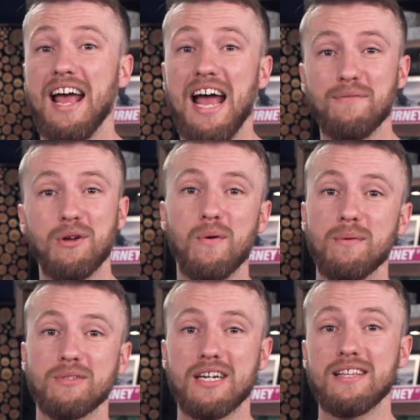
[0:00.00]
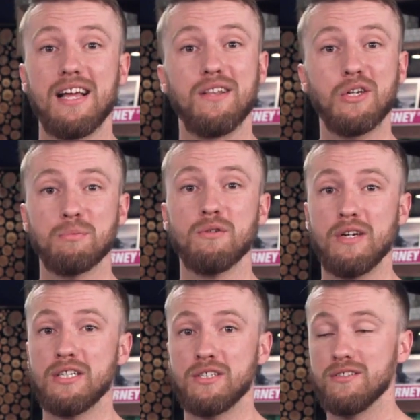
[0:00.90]
Having a website that looks
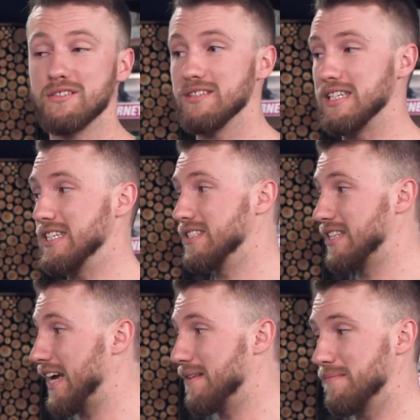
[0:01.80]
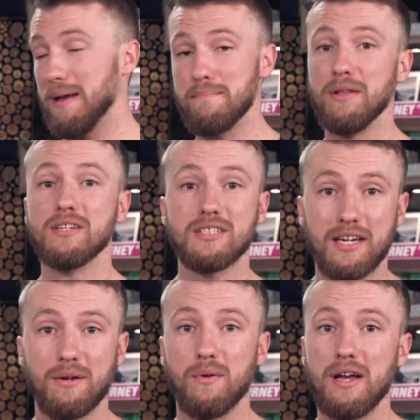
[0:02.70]
professional is that
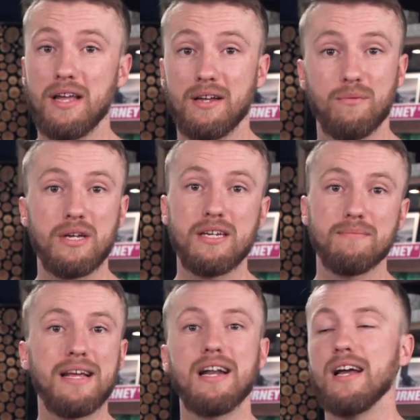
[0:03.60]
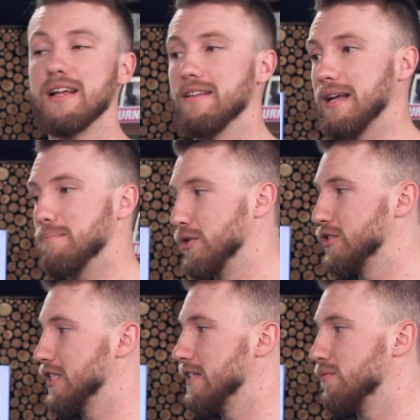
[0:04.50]
millisecond way. Like, we may not like
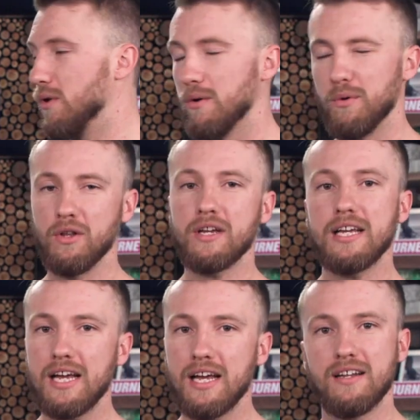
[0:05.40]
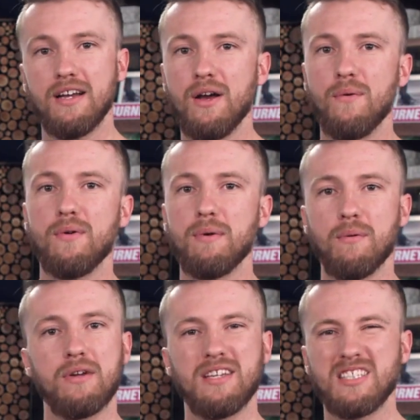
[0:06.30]
perceive what we're looking at,
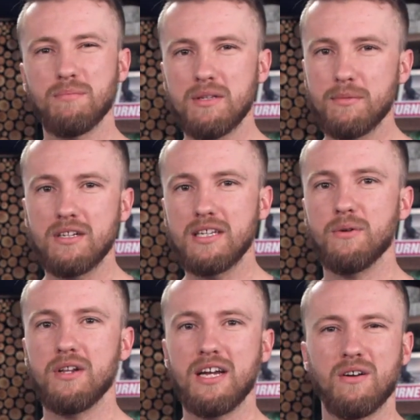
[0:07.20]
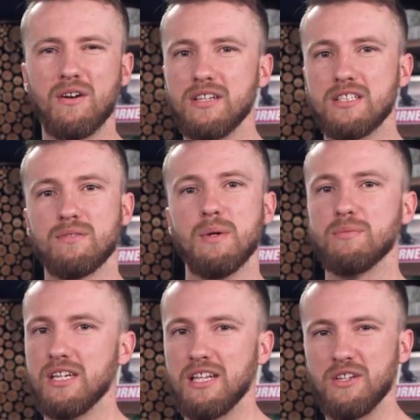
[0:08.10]
but we subliminally were like, oh, this
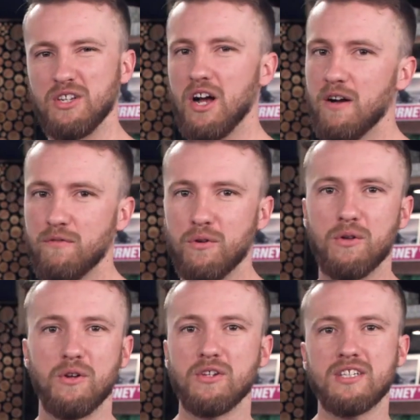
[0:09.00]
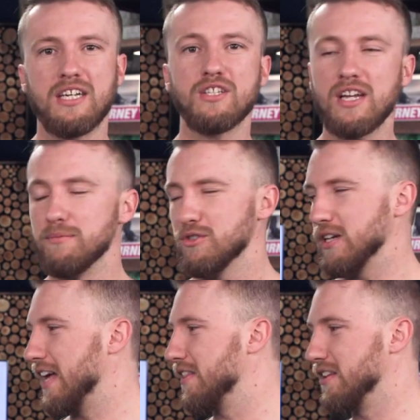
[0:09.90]
website looks awful, or it looks like it's come
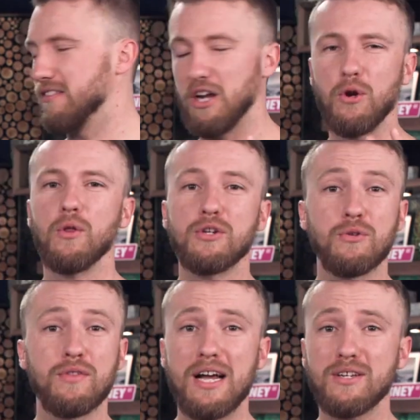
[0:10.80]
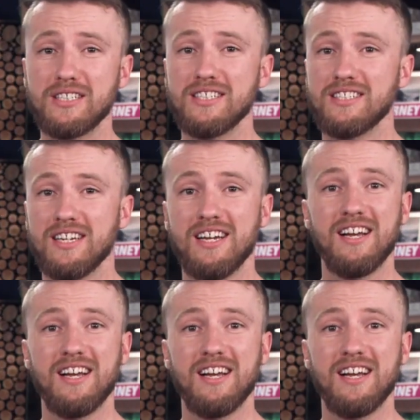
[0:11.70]
straight out of the early 2000s.